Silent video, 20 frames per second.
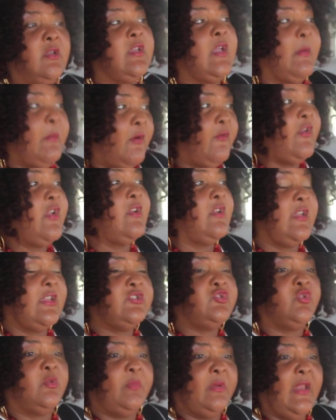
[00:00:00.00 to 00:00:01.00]
Come over here and
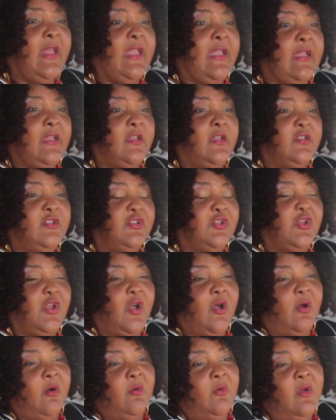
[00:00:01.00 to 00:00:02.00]
get you a plate, you
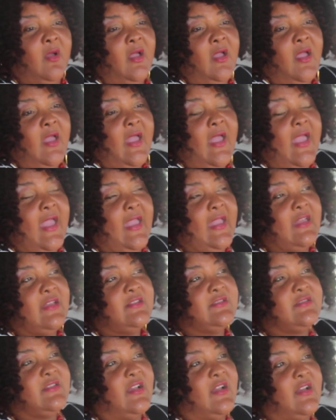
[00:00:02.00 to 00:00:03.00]
know.
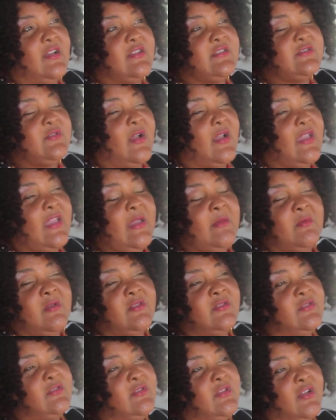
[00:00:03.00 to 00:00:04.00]
And uh, so I
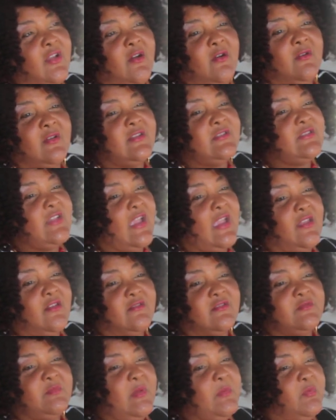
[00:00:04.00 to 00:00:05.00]
keep to-go
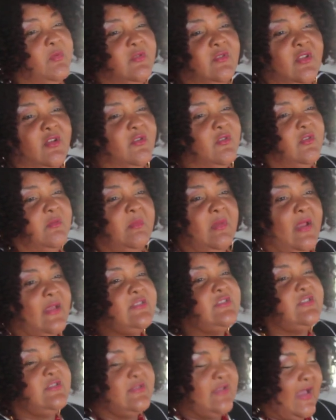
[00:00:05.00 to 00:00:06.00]
containers. People know you, but
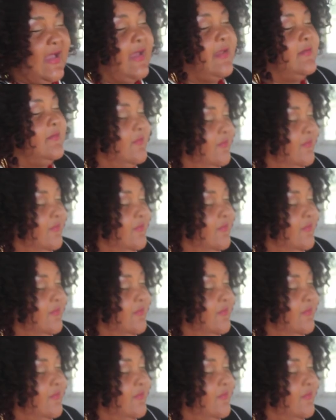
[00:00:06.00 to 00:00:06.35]
like she's got